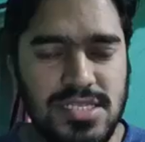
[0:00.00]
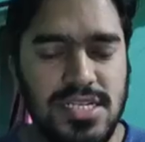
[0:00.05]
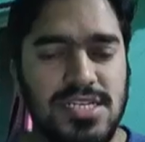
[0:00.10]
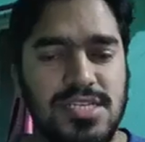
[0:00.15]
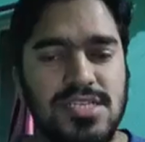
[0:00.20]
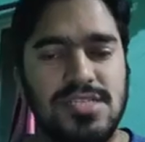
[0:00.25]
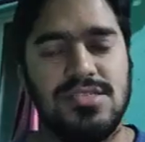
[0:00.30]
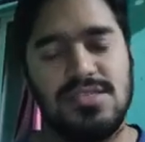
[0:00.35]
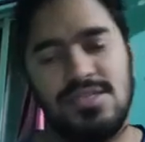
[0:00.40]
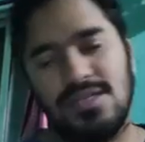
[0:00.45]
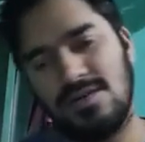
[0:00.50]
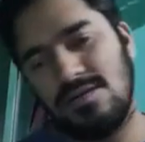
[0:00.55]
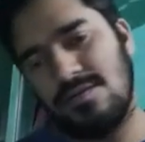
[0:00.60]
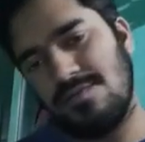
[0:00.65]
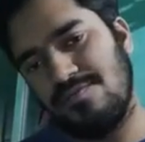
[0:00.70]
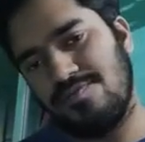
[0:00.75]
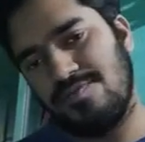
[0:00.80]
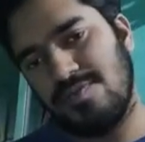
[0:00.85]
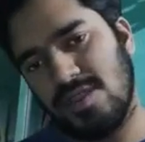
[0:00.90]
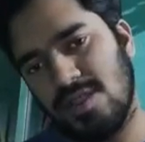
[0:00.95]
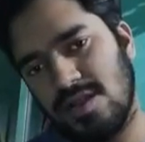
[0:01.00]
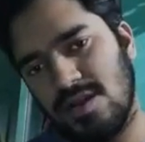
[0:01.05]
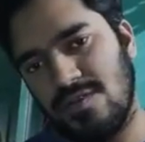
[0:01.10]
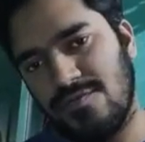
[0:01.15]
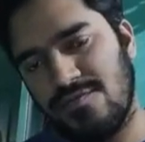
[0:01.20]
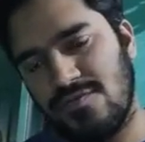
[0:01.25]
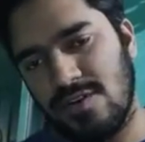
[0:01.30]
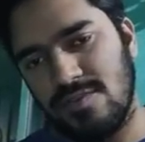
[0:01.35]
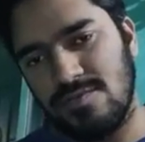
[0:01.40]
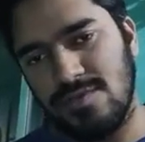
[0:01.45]
that is
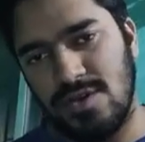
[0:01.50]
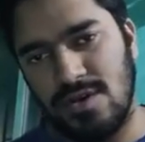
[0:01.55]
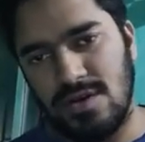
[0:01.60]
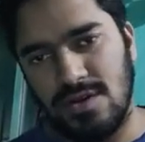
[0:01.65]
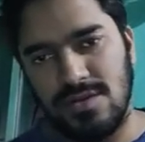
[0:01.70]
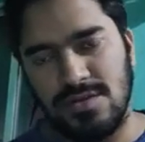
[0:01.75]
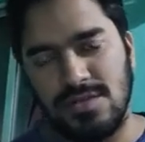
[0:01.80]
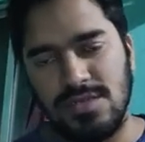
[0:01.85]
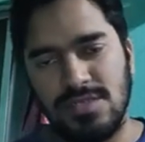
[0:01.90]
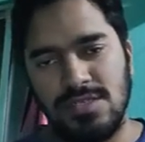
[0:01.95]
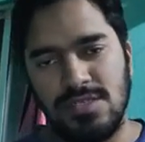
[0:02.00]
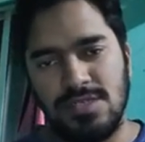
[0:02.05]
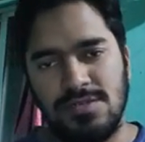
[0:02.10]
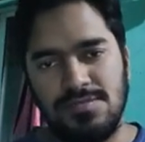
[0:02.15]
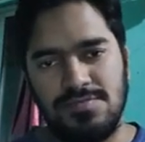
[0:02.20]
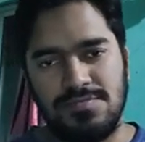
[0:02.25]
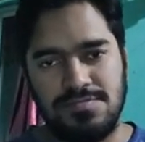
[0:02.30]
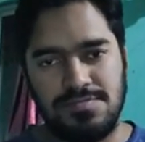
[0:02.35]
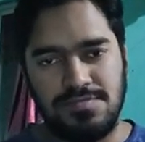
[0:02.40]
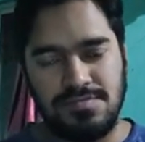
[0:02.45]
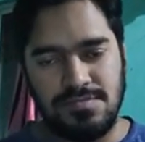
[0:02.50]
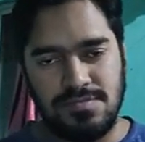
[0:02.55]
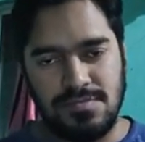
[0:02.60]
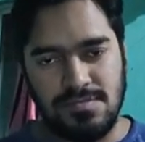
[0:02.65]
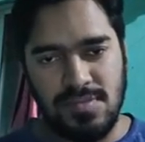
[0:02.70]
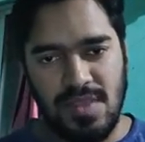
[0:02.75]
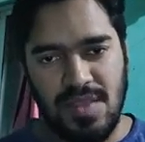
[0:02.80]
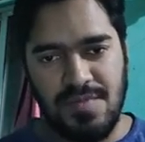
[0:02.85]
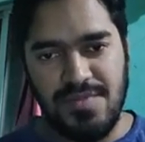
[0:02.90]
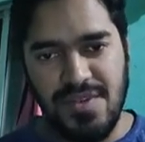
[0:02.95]
from your
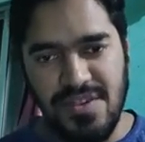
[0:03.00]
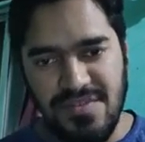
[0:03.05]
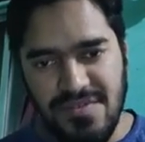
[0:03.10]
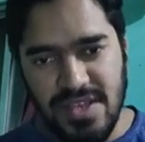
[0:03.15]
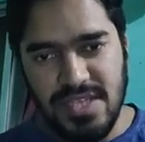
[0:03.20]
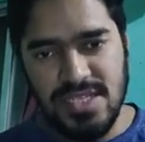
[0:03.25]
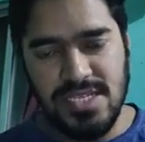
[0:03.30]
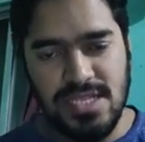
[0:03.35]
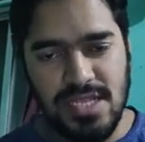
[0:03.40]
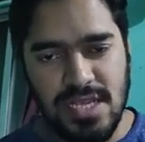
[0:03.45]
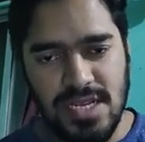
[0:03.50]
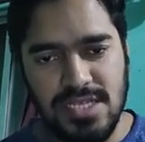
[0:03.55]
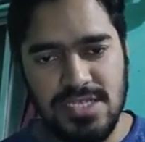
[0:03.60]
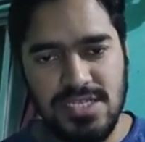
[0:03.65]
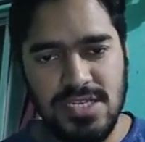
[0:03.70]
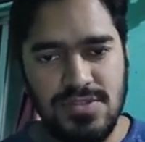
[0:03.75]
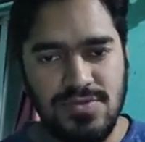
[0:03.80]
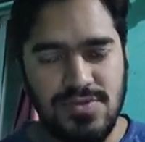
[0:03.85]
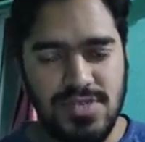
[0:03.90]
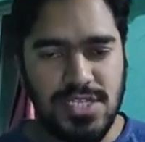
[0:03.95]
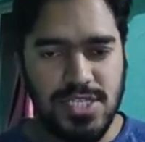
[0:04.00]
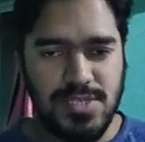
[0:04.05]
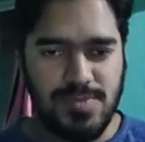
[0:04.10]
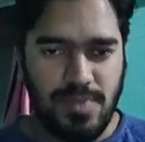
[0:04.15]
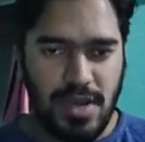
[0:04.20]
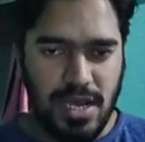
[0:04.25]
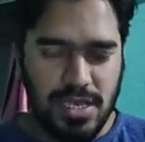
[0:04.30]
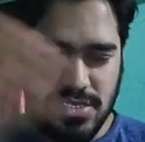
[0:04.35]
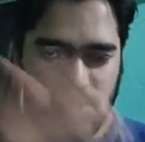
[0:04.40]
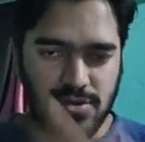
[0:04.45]
previous generation, which is
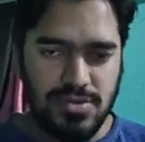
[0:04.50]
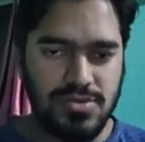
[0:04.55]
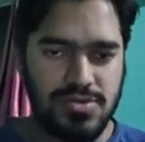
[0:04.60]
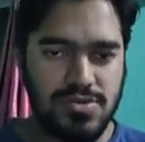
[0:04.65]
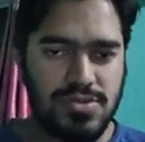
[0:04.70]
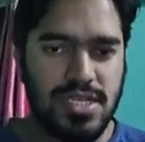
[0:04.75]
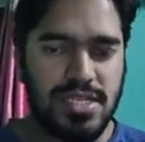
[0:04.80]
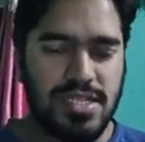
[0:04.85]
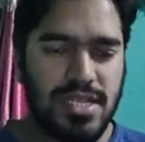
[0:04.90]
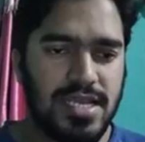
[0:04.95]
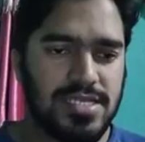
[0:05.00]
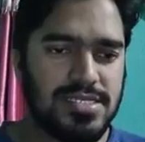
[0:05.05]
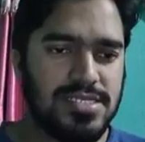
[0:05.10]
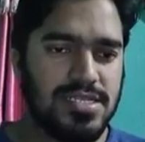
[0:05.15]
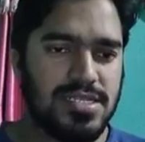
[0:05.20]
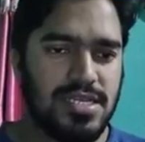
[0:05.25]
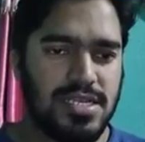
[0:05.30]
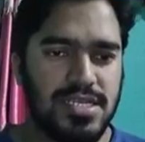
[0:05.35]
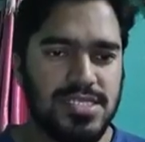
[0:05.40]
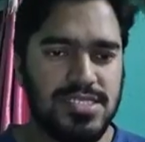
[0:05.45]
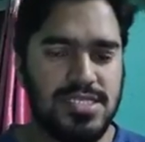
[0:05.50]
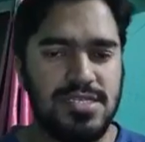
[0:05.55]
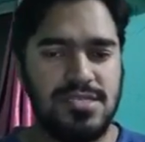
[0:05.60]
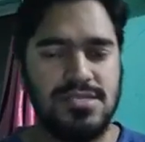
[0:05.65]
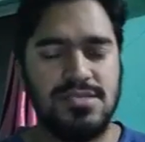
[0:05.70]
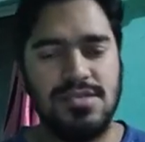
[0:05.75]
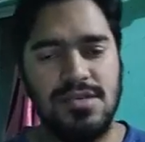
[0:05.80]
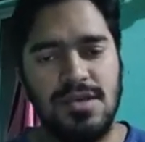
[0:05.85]
passed on to the next generation.